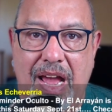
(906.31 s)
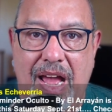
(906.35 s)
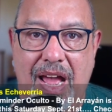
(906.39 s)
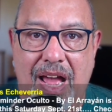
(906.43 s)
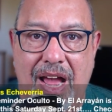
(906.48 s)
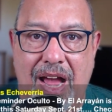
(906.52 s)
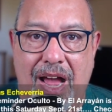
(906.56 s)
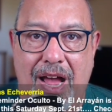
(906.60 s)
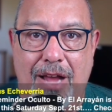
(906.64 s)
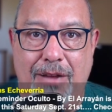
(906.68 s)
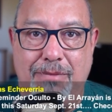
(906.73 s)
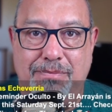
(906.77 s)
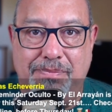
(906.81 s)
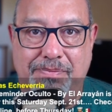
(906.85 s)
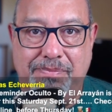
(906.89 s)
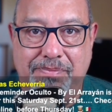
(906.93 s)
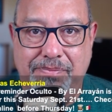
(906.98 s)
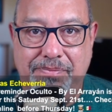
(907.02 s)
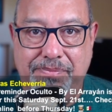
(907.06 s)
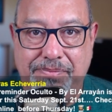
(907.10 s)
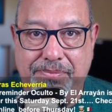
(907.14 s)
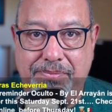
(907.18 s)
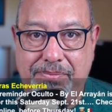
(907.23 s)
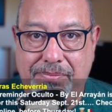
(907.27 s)

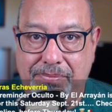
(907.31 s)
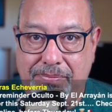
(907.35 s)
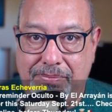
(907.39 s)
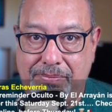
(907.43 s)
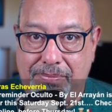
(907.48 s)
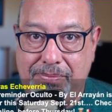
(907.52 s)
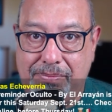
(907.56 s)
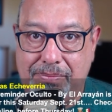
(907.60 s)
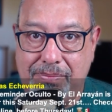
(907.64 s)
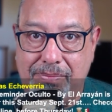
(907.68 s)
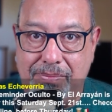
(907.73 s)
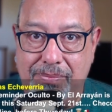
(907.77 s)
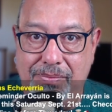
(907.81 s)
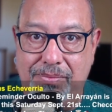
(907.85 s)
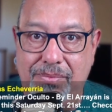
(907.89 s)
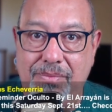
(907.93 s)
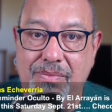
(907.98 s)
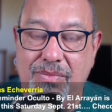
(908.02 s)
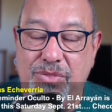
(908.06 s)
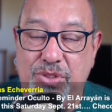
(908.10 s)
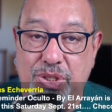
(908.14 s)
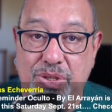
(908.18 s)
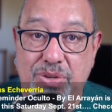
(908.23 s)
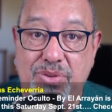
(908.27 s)

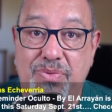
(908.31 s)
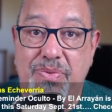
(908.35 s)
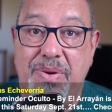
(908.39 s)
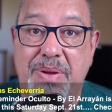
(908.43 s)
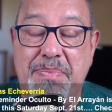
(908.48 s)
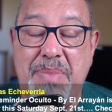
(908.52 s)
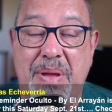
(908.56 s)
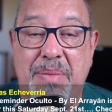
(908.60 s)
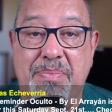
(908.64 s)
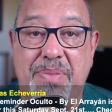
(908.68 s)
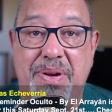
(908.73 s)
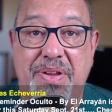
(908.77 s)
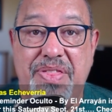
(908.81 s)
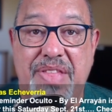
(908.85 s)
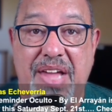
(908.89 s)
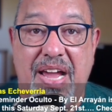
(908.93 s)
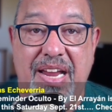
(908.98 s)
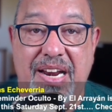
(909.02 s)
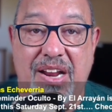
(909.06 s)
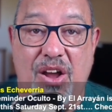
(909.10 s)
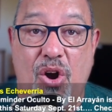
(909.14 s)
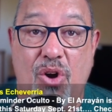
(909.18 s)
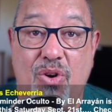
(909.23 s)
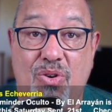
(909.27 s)
Do remember
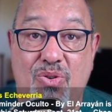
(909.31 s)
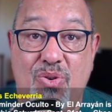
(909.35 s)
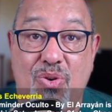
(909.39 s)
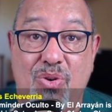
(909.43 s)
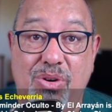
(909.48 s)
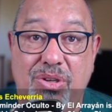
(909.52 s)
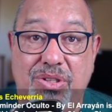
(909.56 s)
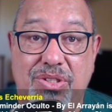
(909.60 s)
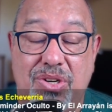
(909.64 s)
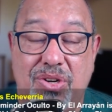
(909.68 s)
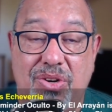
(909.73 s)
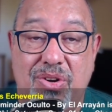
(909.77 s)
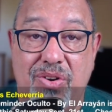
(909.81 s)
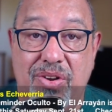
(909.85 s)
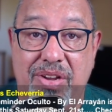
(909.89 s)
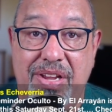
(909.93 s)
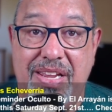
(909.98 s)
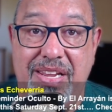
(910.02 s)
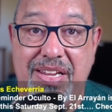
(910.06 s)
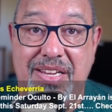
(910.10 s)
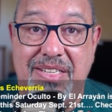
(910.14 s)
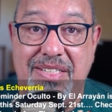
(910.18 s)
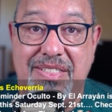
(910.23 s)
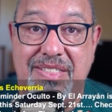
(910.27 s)
that Oculto
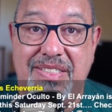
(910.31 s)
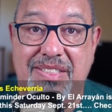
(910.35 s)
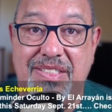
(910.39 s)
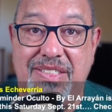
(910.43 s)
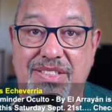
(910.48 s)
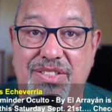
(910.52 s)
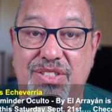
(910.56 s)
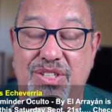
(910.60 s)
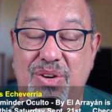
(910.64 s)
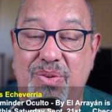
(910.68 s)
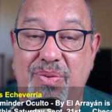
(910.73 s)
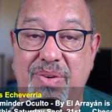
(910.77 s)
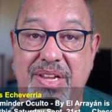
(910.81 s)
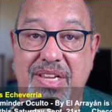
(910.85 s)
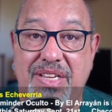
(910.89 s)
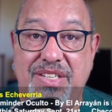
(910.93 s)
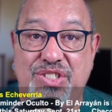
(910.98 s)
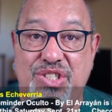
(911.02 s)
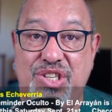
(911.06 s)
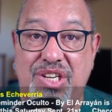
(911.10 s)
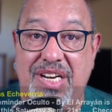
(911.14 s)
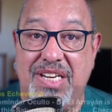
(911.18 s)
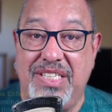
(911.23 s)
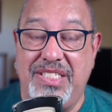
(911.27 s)
is doing
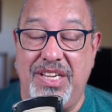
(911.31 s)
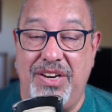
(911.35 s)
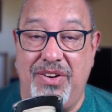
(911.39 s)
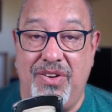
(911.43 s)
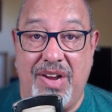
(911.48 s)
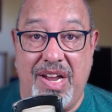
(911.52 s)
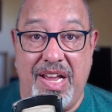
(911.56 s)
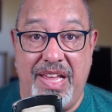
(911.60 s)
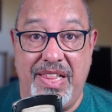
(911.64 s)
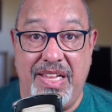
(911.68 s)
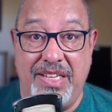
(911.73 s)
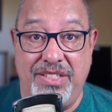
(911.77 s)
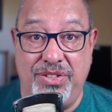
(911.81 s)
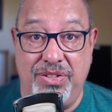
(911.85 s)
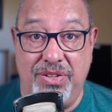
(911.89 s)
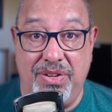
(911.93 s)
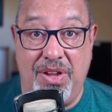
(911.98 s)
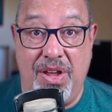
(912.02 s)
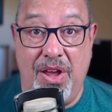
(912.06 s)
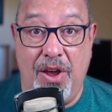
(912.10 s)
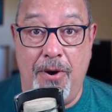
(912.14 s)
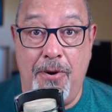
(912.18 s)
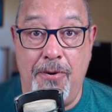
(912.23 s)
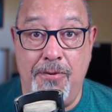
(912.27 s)
Chiles en Nogada to
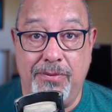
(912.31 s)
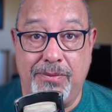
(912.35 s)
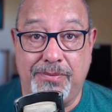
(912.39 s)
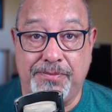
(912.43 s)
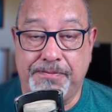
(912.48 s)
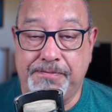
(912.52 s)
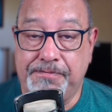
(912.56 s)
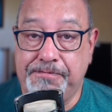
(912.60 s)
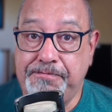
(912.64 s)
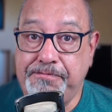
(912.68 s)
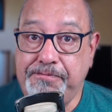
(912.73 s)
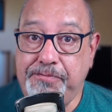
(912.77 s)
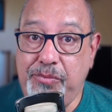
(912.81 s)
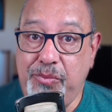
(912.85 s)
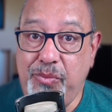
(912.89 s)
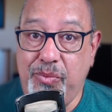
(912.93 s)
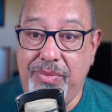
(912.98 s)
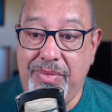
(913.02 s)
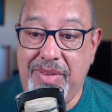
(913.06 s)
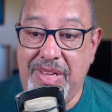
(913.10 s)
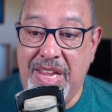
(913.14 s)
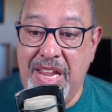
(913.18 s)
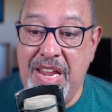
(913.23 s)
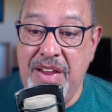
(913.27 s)
go
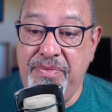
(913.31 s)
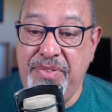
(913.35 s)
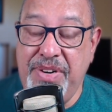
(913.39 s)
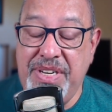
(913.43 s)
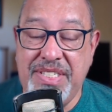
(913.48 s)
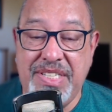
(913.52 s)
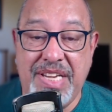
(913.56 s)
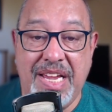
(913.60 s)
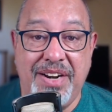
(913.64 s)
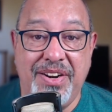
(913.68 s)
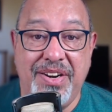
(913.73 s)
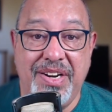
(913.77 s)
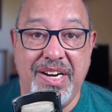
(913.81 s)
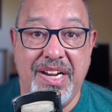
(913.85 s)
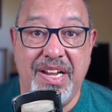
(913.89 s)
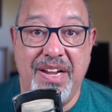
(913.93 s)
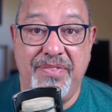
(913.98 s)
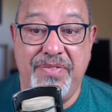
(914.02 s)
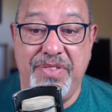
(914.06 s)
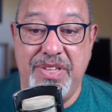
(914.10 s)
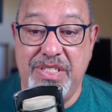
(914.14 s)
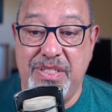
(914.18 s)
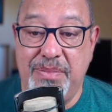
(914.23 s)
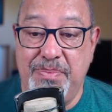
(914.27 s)
every Saturday
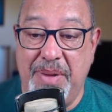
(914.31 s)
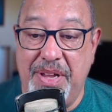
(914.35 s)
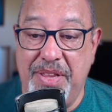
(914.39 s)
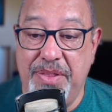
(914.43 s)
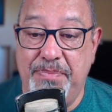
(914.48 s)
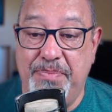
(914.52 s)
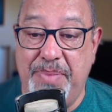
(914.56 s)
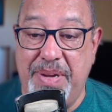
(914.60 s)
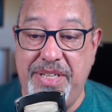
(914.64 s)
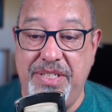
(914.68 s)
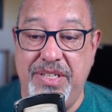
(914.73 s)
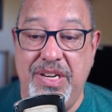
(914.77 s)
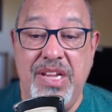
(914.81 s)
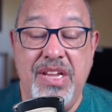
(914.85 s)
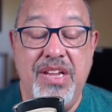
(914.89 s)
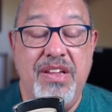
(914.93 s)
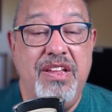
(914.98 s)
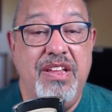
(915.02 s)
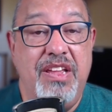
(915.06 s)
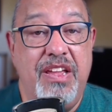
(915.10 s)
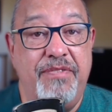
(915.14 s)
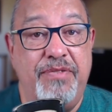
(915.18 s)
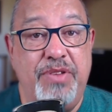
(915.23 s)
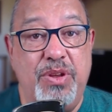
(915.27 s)
of this month. But
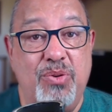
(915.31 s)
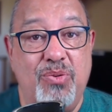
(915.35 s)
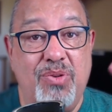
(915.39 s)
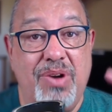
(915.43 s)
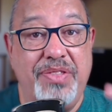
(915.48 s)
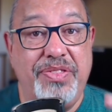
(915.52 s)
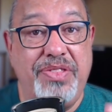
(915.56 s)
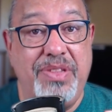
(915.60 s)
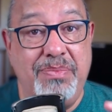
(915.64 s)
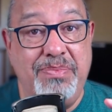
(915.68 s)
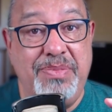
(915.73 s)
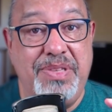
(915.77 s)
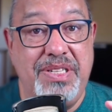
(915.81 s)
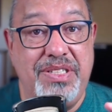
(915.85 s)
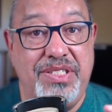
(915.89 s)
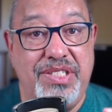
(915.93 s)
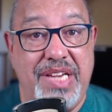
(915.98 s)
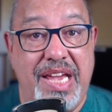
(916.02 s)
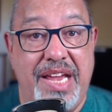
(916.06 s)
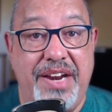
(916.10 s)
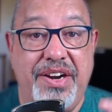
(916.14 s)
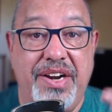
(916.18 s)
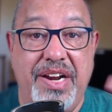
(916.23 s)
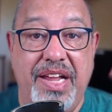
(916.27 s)
if you want them this
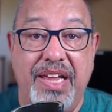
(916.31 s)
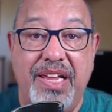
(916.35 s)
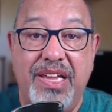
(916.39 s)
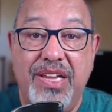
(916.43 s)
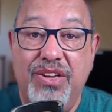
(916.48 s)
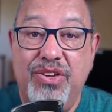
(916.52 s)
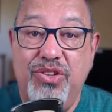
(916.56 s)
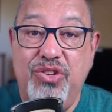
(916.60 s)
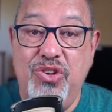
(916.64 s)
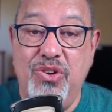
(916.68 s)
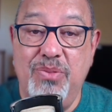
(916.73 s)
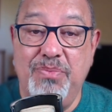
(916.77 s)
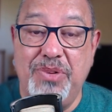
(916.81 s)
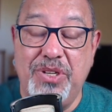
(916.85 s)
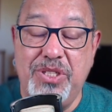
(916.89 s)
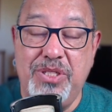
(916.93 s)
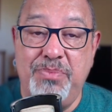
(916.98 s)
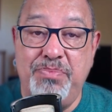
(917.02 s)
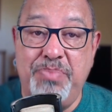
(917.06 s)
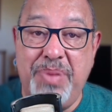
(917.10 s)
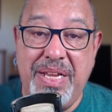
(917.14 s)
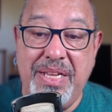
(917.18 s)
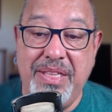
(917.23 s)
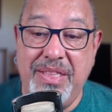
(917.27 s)
Saturday, you
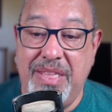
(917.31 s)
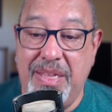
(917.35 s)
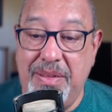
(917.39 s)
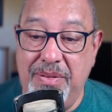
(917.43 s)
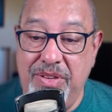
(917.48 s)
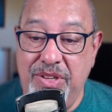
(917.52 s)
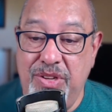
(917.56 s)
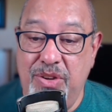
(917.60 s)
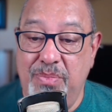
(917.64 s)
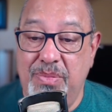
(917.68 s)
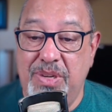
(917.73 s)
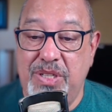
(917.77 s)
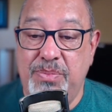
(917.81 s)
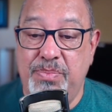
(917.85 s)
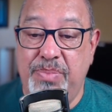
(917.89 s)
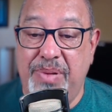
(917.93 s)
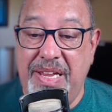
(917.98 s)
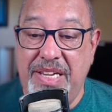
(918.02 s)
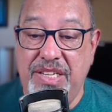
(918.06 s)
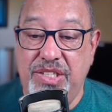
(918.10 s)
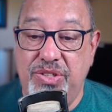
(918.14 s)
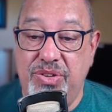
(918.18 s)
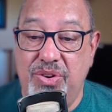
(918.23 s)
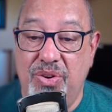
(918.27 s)
must pick the, you must
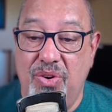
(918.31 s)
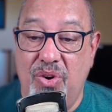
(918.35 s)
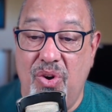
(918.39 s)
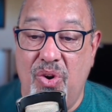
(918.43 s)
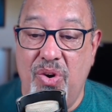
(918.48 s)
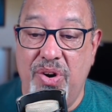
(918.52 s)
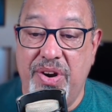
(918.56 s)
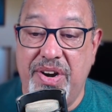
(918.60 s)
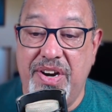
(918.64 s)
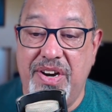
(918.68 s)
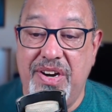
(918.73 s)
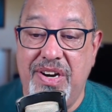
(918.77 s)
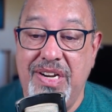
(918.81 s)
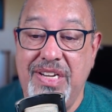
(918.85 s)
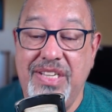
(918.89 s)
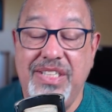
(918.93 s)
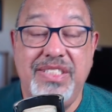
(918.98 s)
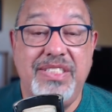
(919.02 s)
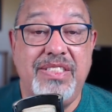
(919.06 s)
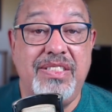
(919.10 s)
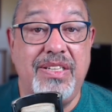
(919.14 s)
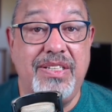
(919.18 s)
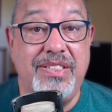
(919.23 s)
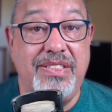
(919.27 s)
place your order
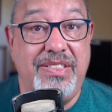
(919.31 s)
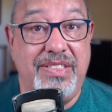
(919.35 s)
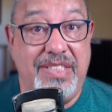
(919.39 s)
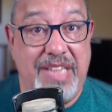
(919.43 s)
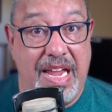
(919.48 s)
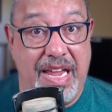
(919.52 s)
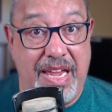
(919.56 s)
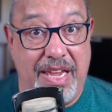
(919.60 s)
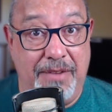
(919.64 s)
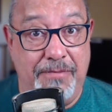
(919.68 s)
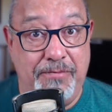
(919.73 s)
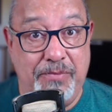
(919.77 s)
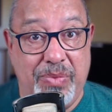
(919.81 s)
today.